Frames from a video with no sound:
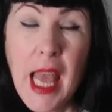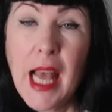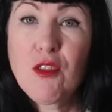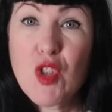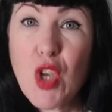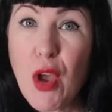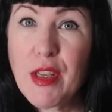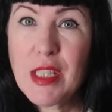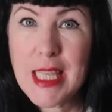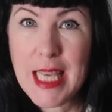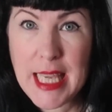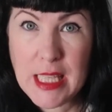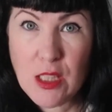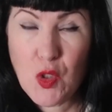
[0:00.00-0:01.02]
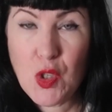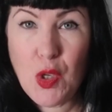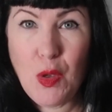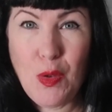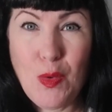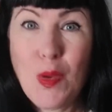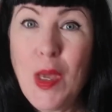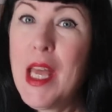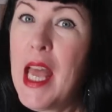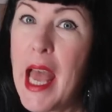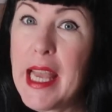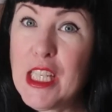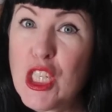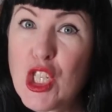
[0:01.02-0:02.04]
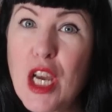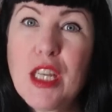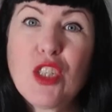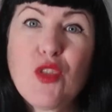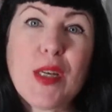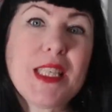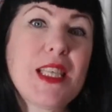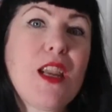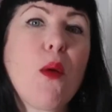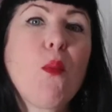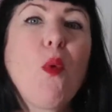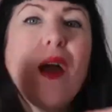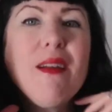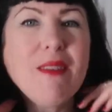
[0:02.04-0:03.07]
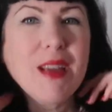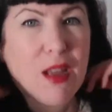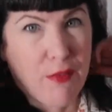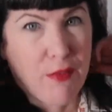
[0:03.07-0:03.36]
and turned it into a shirt dress, and I'm wearing a